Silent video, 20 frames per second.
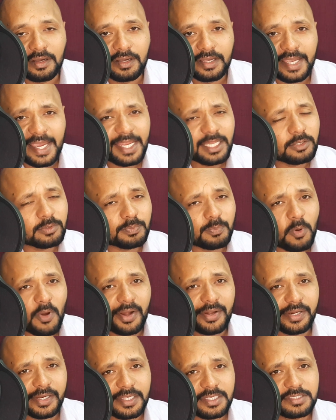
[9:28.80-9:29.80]
eighth
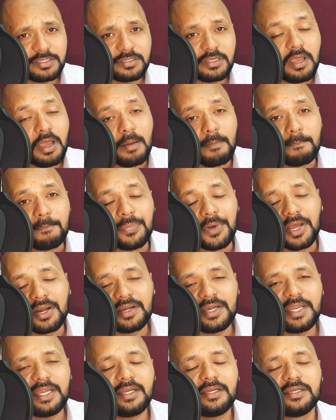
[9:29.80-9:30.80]
point is
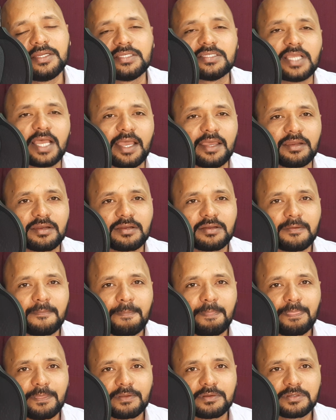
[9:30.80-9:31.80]
burning desire.
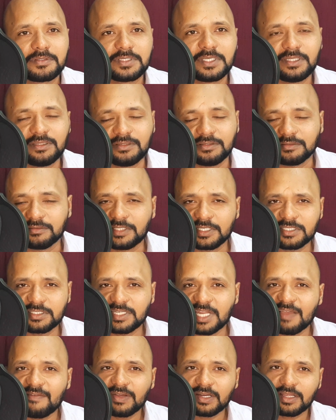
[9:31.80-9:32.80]
See, this
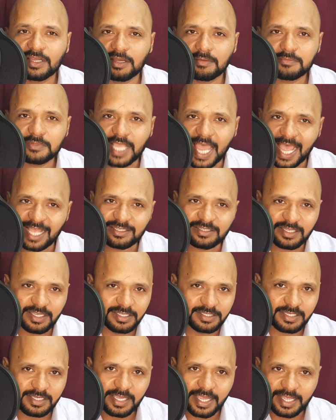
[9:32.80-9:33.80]
never comes as
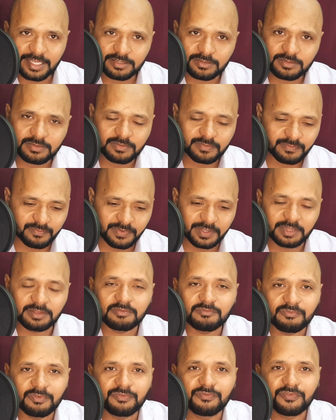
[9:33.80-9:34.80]
easy as
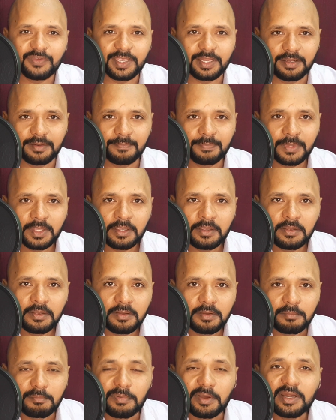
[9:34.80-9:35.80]
we feel.
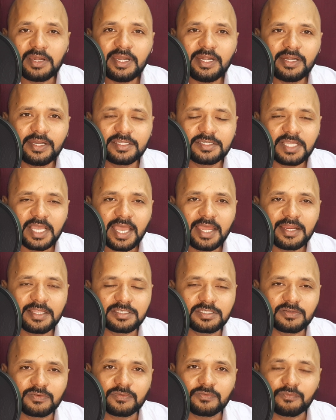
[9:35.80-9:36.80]
Burning desire
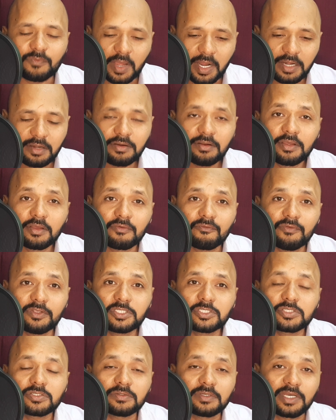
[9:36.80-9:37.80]
is the one
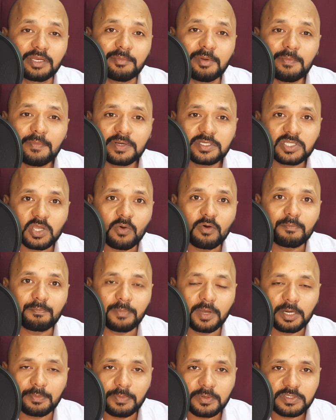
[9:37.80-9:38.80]
which remembers our
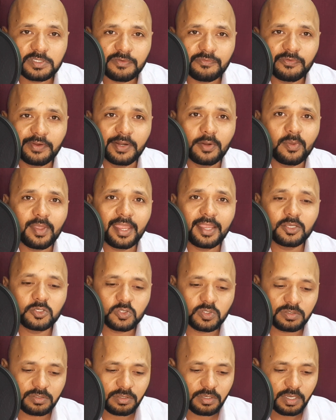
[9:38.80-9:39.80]
purpose of
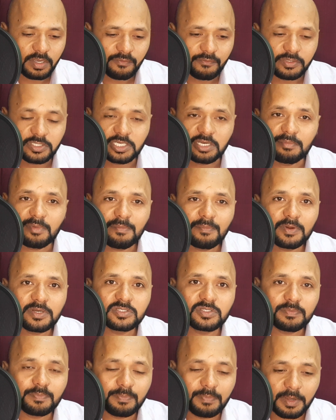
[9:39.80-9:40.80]
education, which remembers
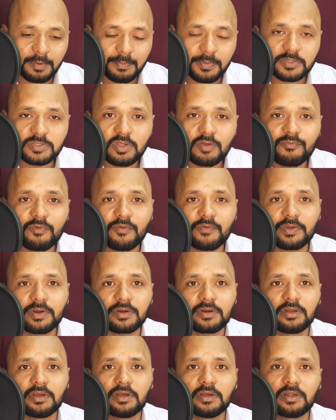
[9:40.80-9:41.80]
the purpose of
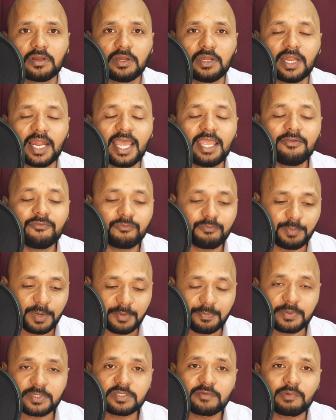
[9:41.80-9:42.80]
our life,
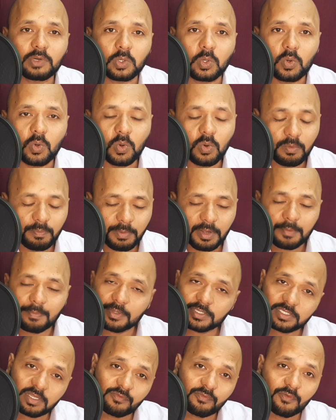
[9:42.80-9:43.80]
purpose of our goal,
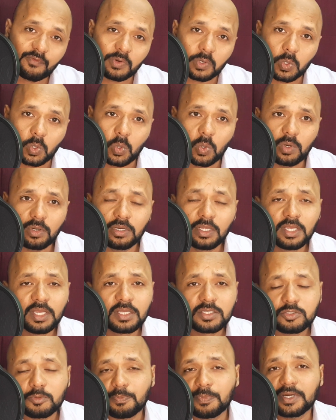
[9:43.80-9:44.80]
purpose of our goal.
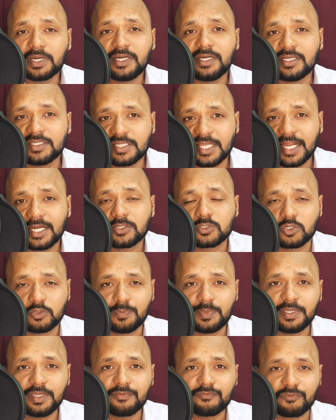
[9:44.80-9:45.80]
So burning desire should
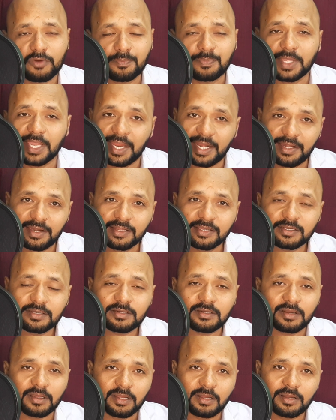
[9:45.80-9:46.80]
be from the inner
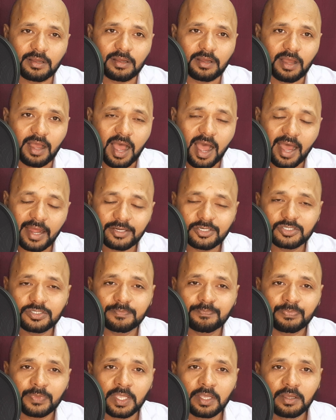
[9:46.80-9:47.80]
heart.
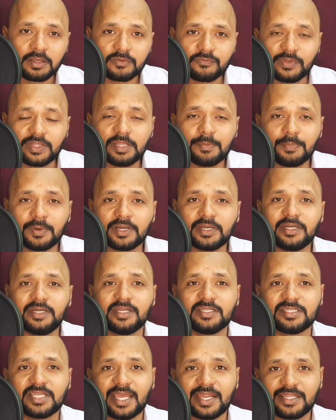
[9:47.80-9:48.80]
When the burning
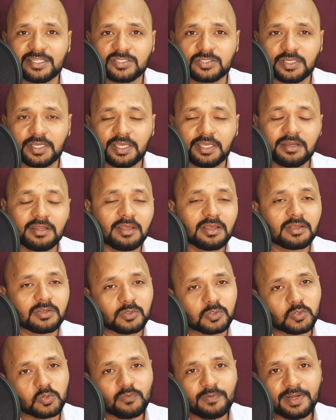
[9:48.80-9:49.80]
desire is there,
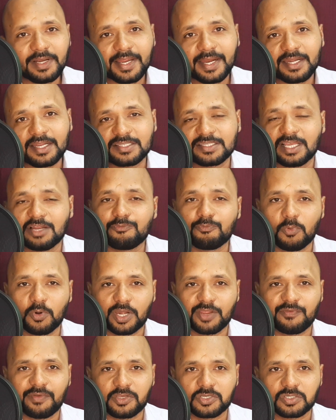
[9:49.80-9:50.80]
you will get a self
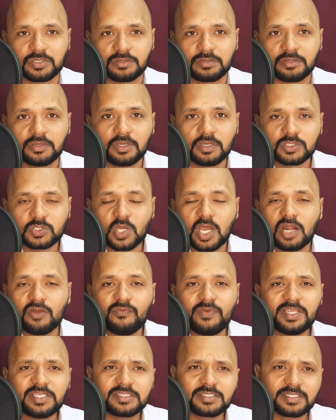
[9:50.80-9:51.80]
motivation. So
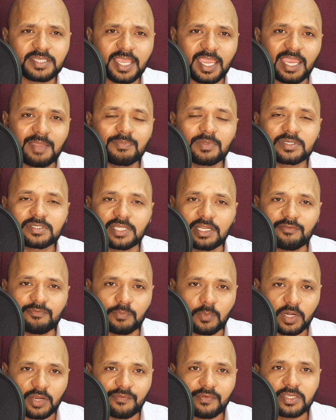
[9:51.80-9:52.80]
always keep that self
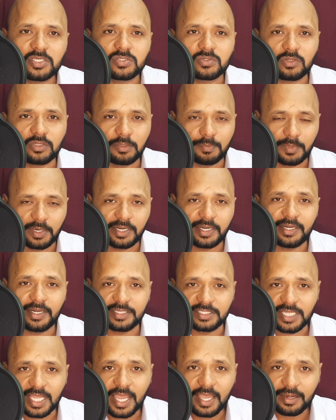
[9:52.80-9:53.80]
motivation of the burning
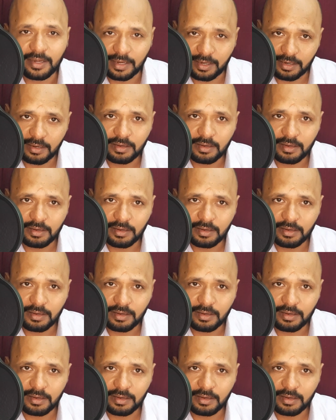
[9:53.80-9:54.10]
desire